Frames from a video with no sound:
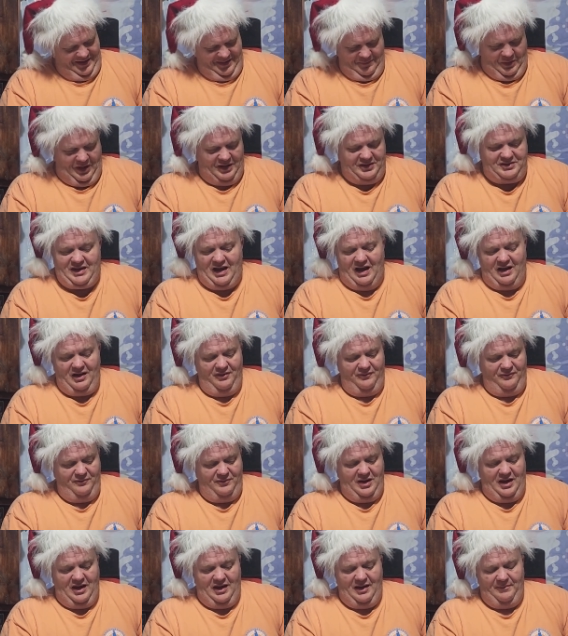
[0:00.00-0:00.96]
But it's down
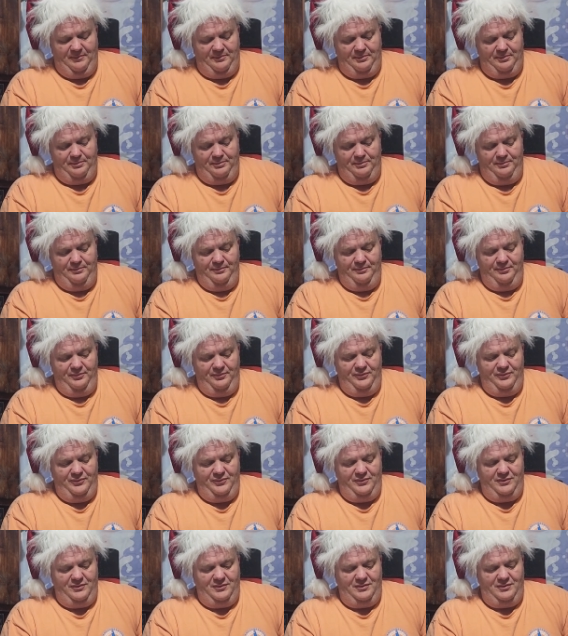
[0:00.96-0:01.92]
in um, Emporium.
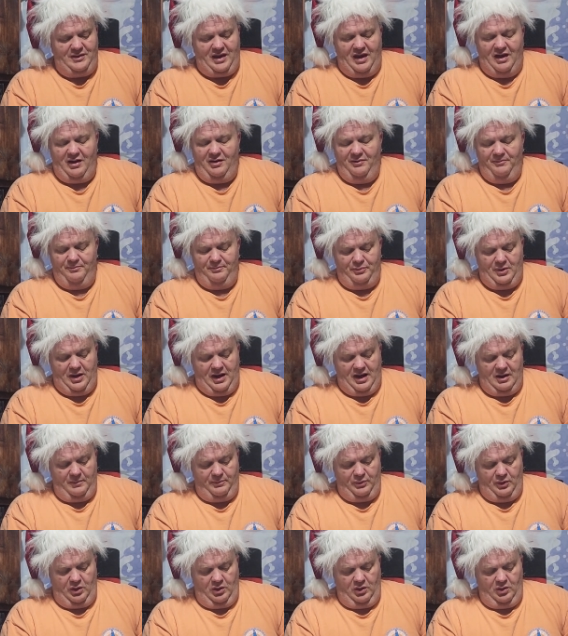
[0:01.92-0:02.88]
Down in
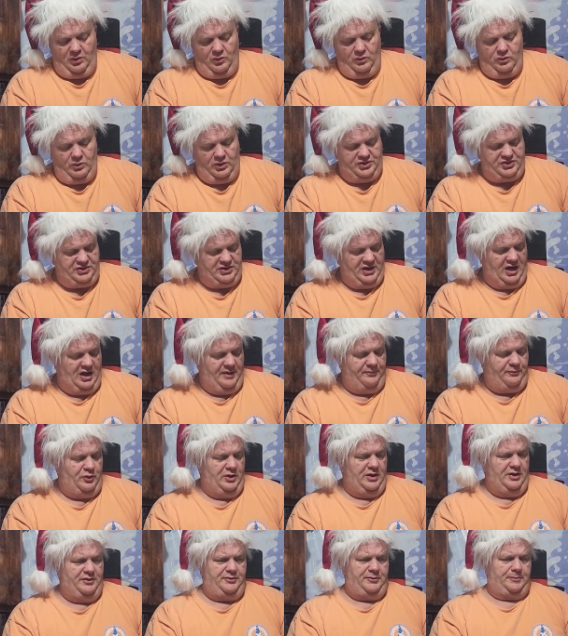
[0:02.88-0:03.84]
Brattleboro, we're set
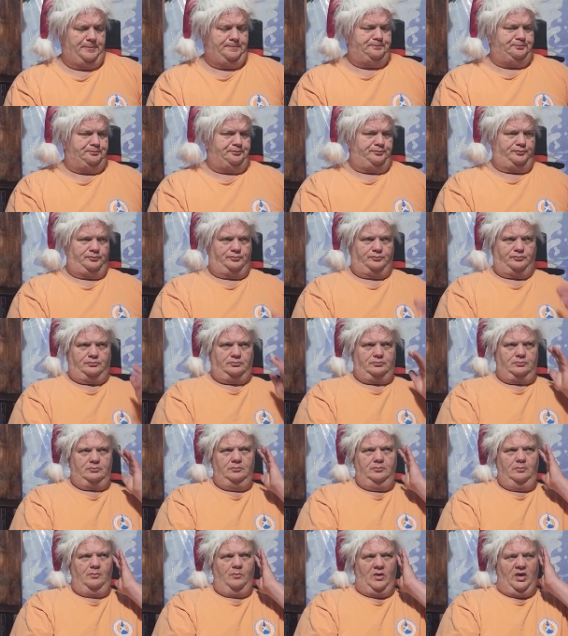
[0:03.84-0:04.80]
up with
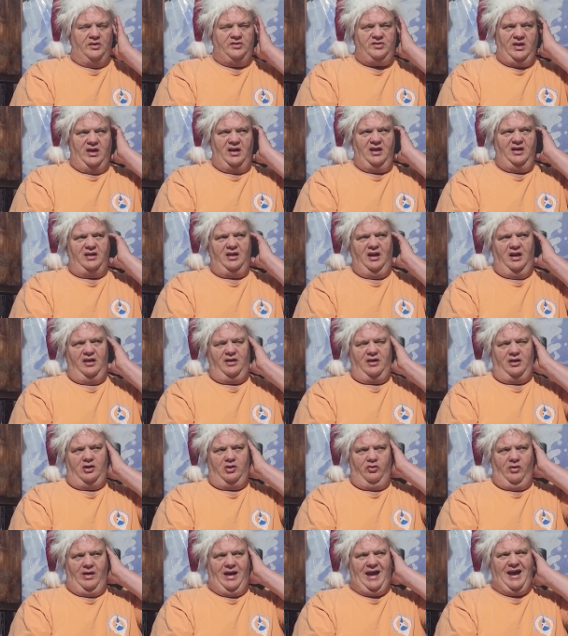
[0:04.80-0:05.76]
a kind
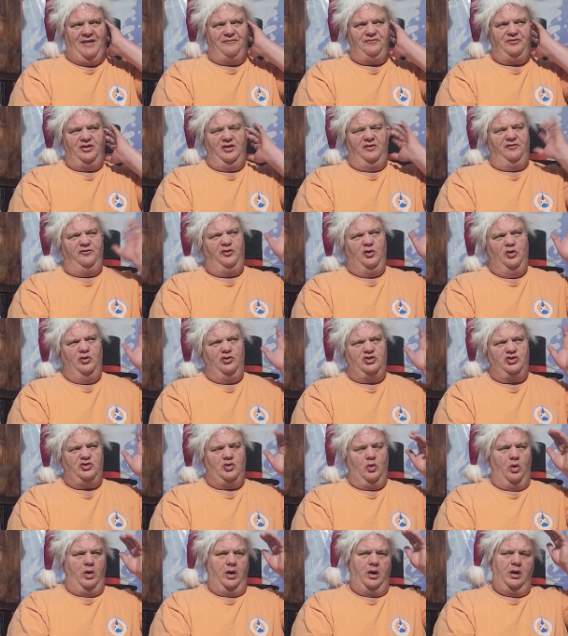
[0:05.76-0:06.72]
of craft and food
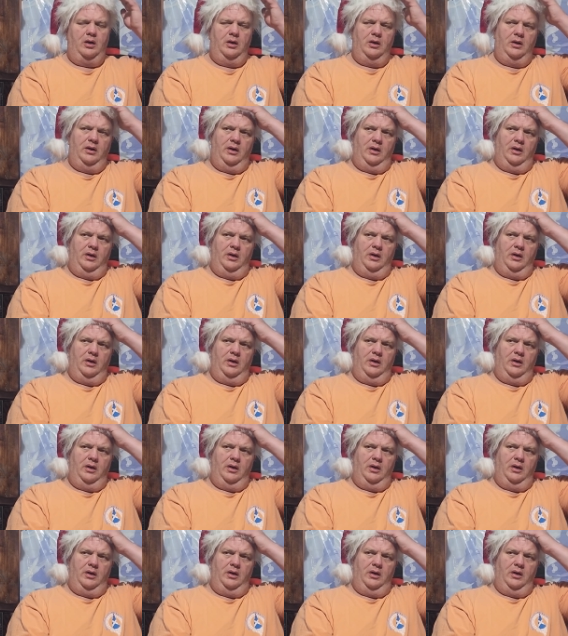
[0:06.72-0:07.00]
store.